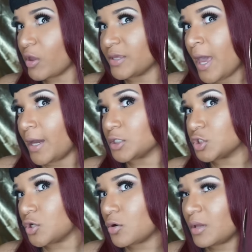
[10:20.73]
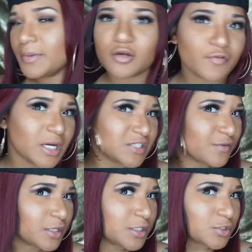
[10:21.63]
yeah, so let me know if you guys
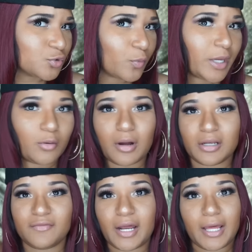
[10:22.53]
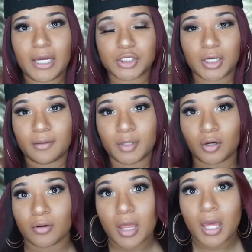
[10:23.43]
feeling this new way. Well, I don't even gotta ask you to let me
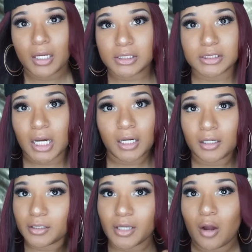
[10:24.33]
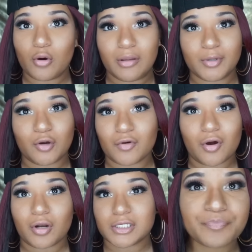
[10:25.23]
know, because y'all gonna let me know
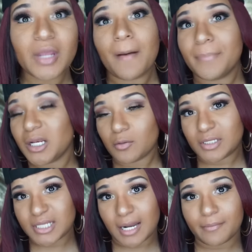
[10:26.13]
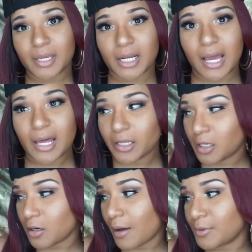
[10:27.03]
regardless. But anyways, yeah, let me get out of
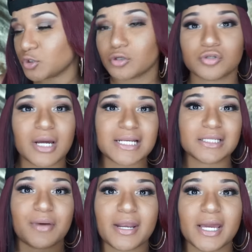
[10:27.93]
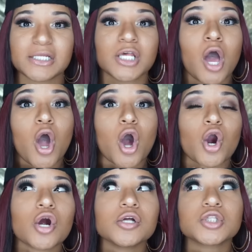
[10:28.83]
here. I'm gonna talk to you guys in my next
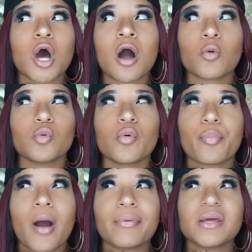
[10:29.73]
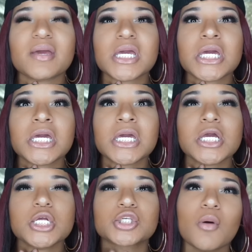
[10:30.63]
Girl Talk. It will probably
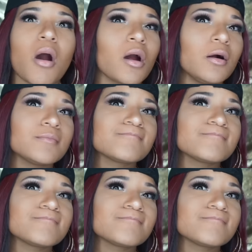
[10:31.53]
be tomorrow,